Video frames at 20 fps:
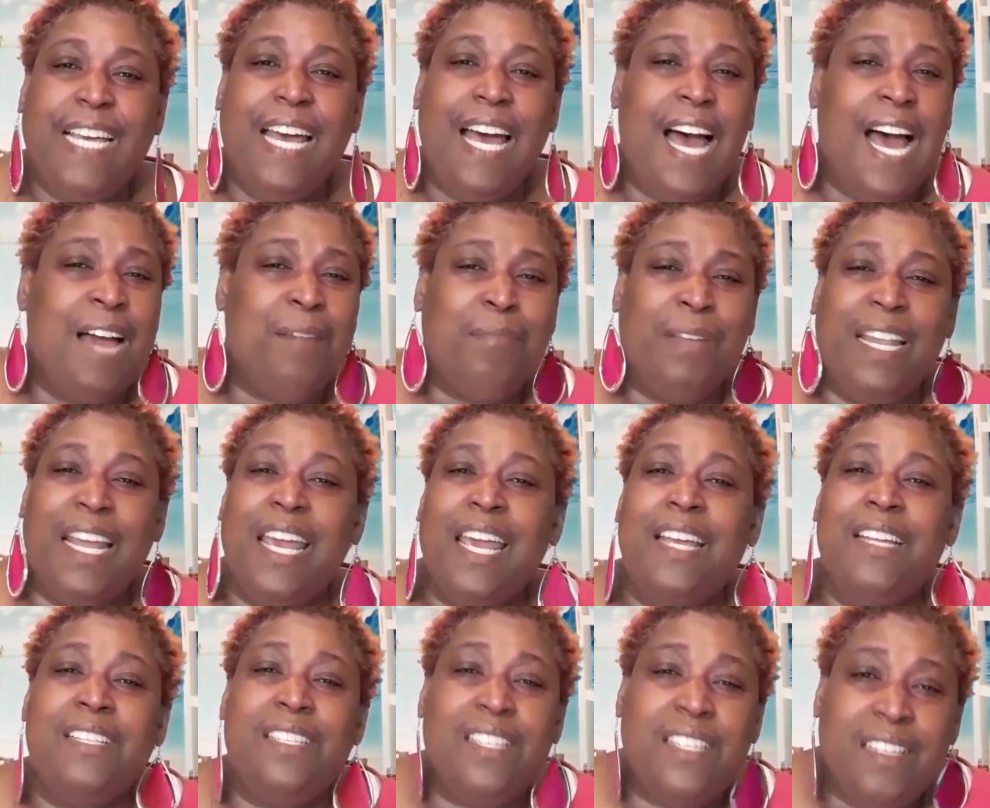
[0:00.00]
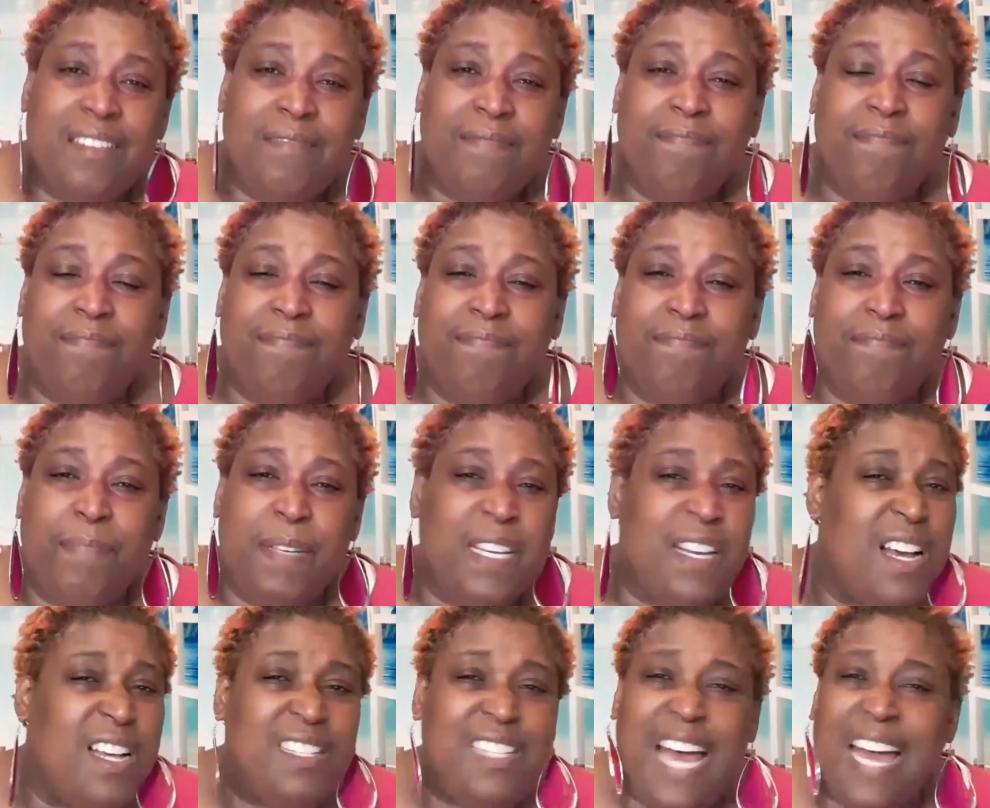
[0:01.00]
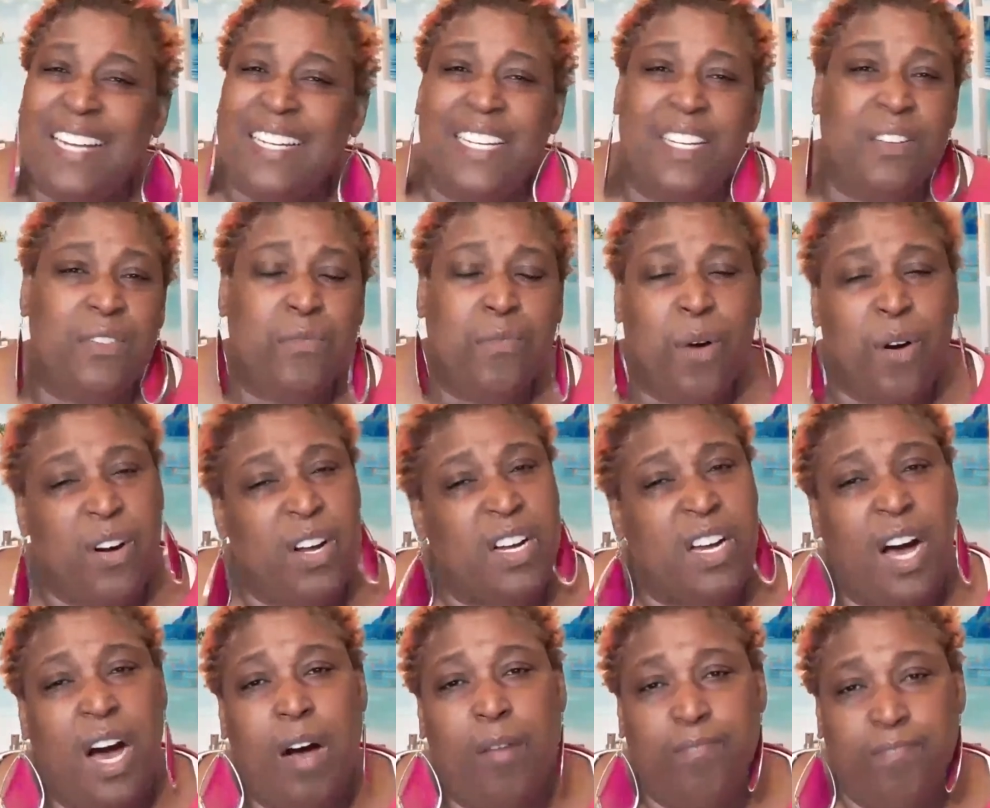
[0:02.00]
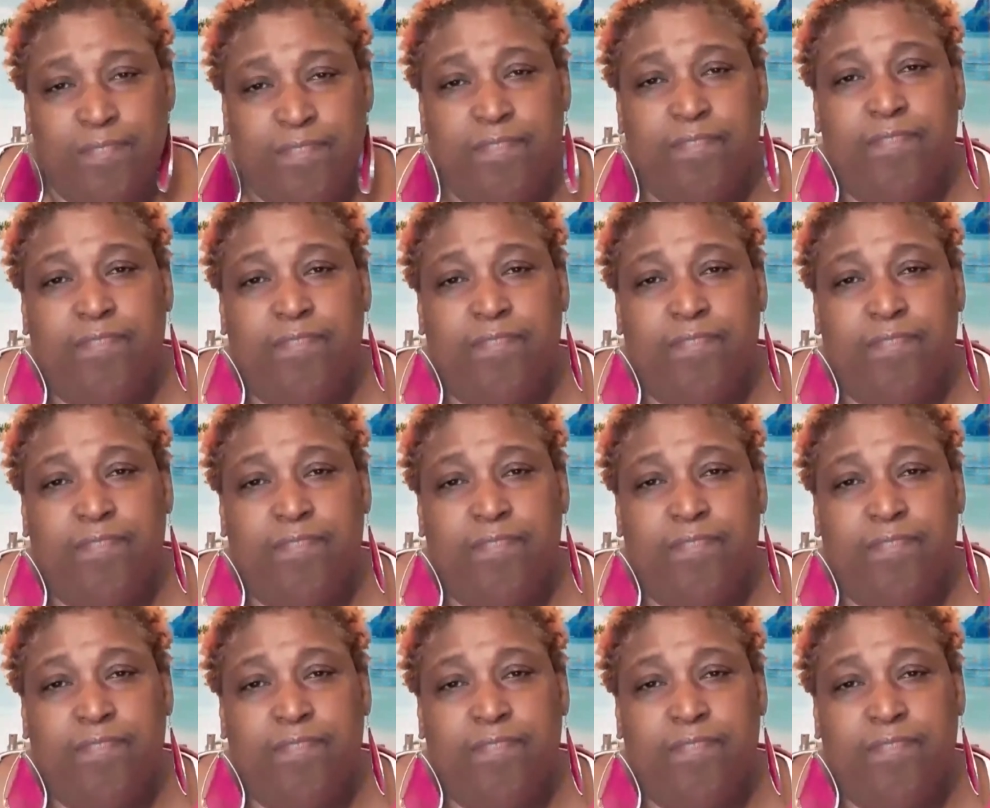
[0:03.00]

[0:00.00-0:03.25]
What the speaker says: I'm late because I didn't want to come.